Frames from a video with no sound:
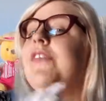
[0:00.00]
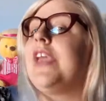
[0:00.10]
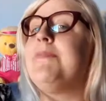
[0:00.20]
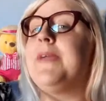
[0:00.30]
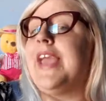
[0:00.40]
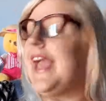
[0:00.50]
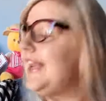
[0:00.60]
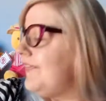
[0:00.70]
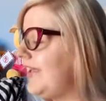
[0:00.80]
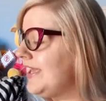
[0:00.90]
to give me
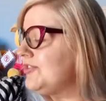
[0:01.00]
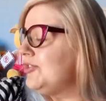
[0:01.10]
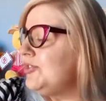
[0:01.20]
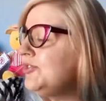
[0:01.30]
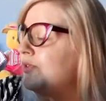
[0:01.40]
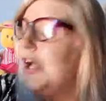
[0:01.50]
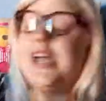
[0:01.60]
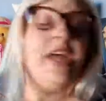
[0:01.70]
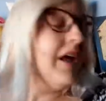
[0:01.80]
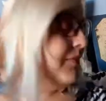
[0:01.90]
anything at all,
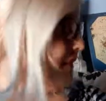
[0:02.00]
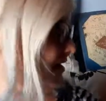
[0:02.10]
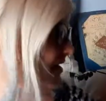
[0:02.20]
but